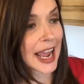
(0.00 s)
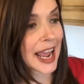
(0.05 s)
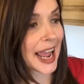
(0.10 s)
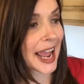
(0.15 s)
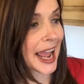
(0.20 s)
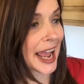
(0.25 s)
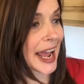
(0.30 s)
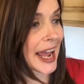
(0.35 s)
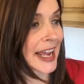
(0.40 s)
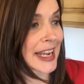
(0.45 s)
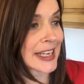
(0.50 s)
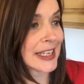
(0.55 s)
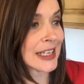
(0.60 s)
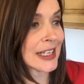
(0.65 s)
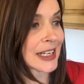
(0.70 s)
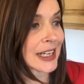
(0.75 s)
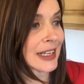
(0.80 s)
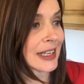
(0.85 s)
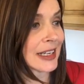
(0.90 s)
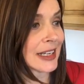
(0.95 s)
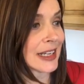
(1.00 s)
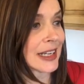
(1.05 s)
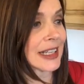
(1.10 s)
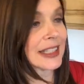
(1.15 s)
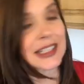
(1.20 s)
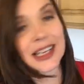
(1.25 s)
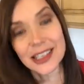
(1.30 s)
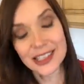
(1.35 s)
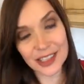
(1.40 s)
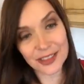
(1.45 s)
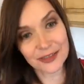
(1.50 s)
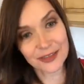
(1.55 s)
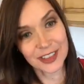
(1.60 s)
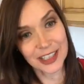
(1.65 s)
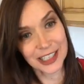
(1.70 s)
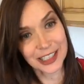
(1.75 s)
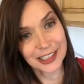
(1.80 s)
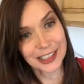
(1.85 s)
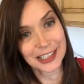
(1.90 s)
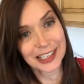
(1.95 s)
and it doesn't
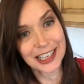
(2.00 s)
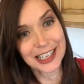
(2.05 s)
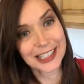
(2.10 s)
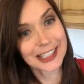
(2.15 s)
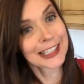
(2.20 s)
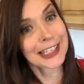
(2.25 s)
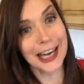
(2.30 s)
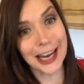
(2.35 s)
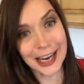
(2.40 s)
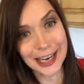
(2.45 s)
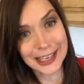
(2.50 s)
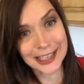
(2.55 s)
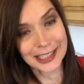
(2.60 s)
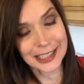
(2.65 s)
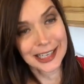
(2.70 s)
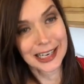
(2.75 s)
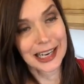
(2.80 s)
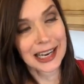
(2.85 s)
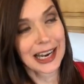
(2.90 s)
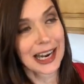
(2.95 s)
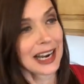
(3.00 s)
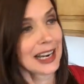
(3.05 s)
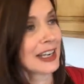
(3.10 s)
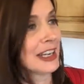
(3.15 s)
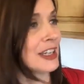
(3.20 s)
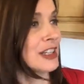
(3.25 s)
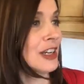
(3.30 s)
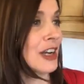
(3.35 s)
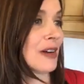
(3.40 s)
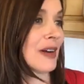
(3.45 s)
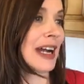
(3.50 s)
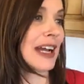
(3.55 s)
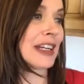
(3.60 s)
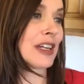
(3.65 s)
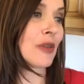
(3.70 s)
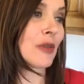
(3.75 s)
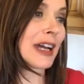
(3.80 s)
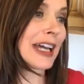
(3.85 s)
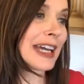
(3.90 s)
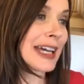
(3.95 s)
fit. It's tight. You know, I
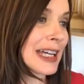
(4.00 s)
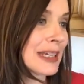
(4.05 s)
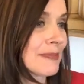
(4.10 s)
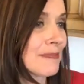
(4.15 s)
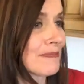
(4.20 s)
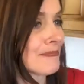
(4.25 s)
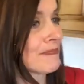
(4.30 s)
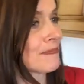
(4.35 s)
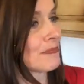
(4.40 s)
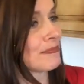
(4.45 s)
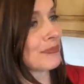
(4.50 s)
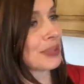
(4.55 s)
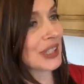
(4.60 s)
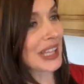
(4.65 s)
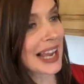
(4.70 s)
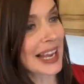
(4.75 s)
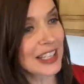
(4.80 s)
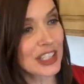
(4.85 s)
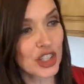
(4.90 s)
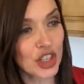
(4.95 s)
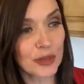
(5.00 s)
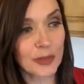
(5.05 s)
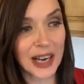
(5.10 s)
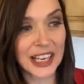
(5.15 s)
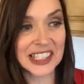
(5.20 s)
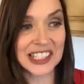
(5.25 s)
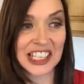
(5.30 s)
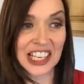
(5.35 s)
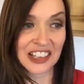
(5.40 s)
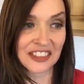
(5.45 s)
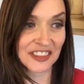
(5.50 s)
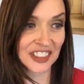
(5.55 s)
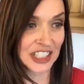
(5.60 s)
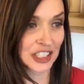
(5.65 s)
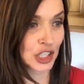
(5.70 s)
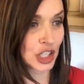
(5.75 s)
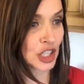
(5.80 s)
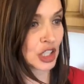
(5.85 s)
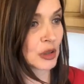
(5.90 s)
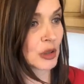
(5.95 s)
go ahead, plaster myself
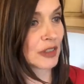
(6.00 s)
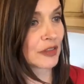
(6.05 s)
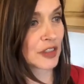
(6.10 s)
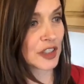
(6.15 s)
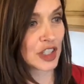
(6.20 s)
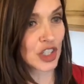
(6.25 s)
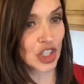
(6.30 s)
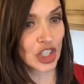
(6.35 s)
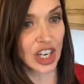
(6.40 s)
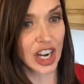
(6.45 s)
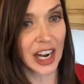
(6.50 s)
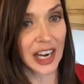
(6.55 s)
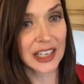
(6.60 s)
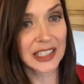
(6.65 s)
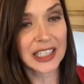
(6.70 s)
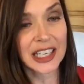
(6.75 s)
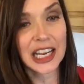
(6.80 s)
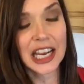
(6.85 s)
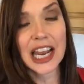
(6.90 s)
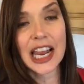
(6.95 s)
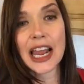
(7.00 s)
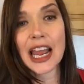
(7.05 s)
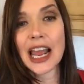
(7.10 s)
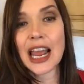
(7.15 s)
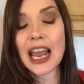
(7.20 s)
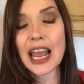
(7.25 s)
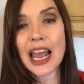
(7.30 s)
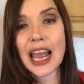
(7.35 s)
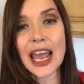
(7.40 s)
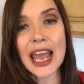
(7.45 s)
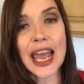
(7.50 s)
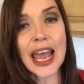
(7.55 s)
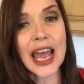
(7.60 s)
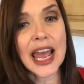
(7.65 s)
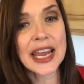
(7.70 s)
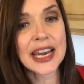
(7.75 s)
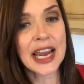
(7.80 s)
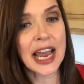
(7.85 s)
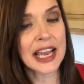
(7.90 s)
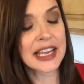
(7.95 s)
into it for the shot.
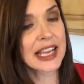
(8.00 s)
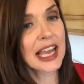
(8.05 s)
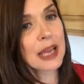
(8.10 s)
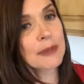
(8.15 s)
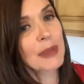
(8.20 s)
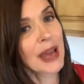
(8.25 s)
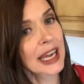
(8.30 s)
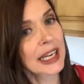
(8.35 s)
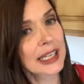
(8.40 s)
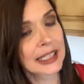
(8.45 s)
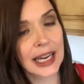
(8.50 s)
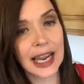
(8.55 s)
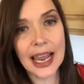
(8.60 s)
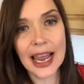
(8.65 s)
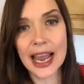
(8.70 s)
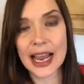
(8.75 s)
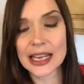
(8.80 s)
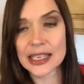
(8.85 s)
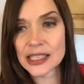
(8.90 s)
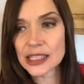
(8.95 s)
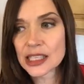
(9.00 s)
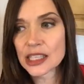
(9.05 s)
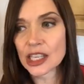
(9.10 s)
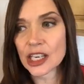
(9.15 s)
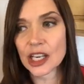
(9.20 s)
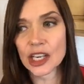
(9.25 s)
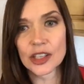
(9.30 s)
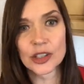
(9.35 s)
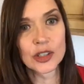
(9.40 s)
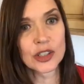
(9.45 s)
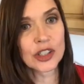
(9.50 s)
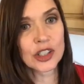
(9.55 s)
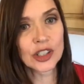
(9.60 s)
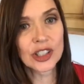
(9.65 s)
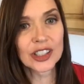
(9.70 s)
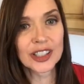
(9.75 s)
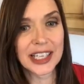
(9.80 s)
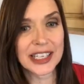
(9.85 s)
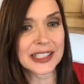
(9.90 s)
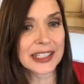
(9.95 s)
And I came back and I asked the other
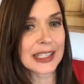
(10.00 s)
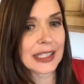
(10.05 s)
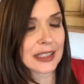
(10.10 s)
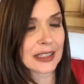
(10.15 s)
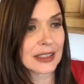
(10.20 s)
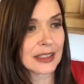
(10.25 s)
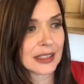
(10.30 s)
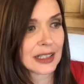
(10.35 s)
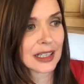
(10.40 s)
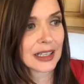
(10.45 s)
girl, I said,